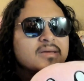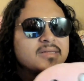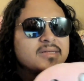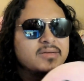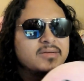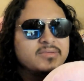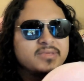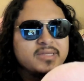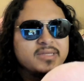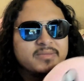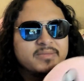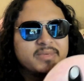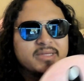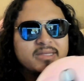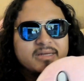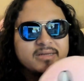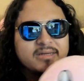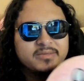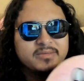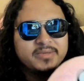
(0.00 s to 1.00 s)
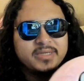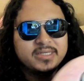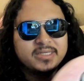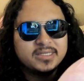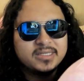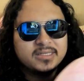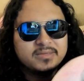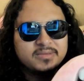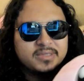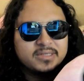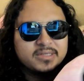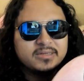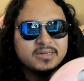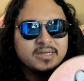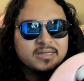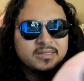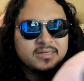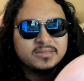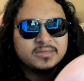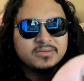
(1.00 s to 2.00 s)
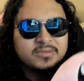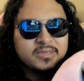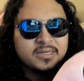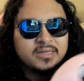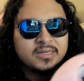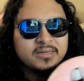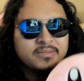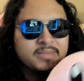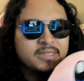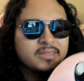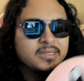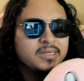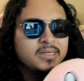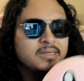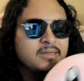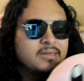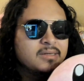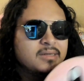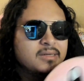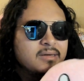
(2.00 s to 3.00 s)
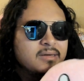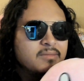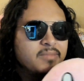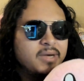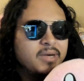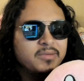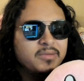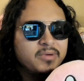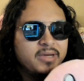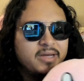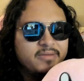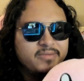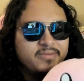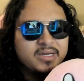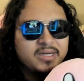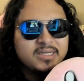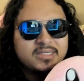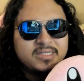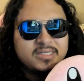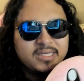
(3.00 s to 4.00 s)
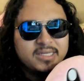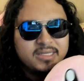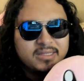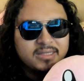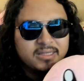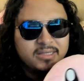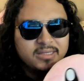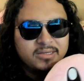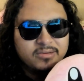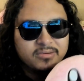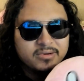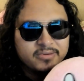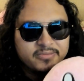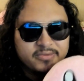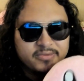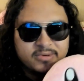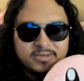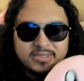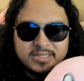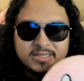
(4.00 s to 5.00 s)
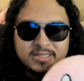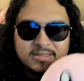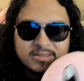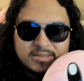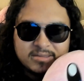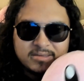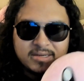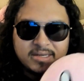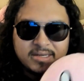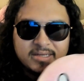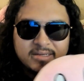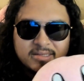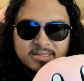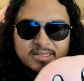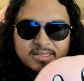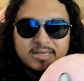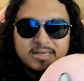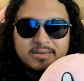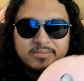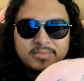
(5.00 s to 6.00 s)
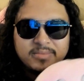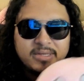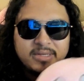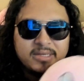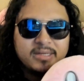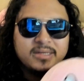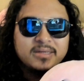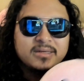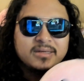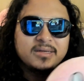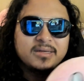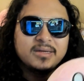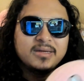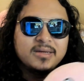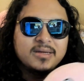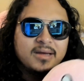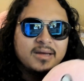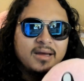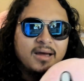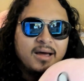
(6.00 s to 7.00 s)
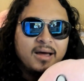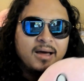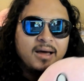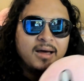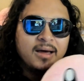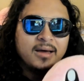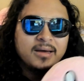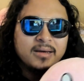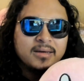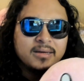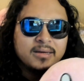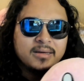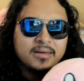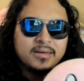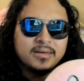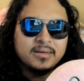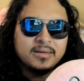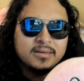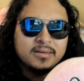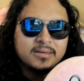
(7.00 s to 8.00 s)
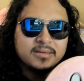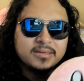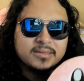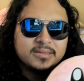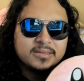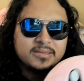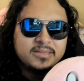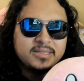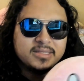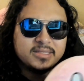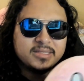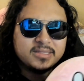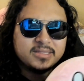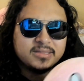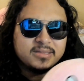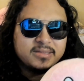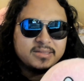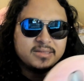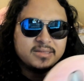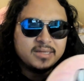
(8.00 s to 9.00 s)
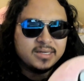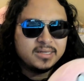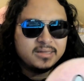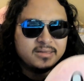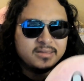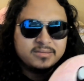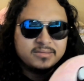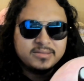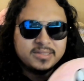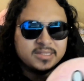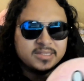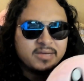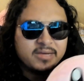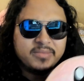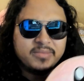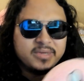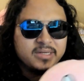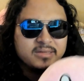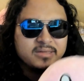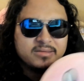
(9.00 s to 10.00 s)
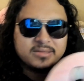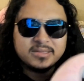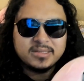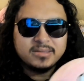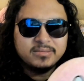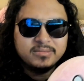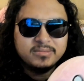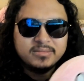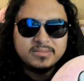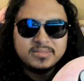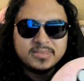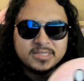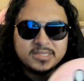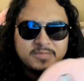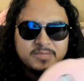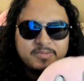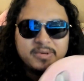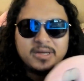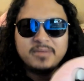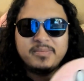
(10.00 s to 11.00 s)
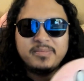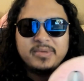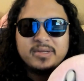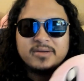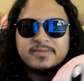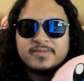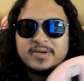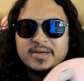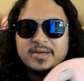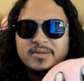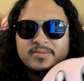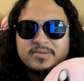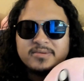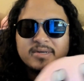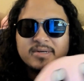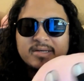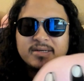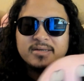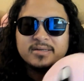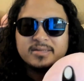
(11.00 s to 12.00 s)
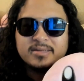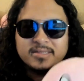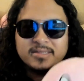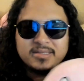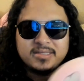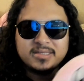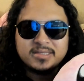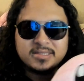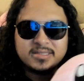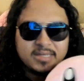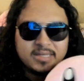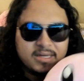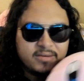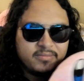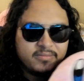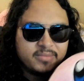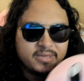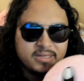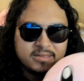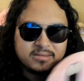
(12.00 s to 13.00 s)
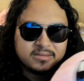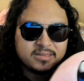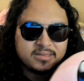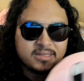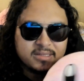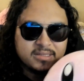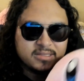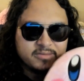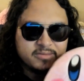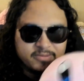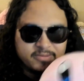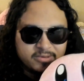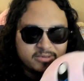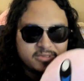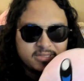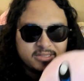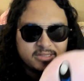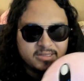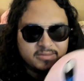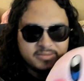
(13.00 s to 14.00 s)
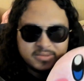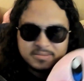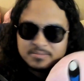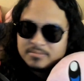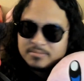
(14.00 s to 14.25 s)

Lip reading: I was thinking about that, because me and Jinx have seen Trigun, so we're talking about that. By the way, have not seen the newer version, Trigun Stampede. I don't know, just haven't been interested. Despite being a fan of Trigun, just haven't been interested in this version of it.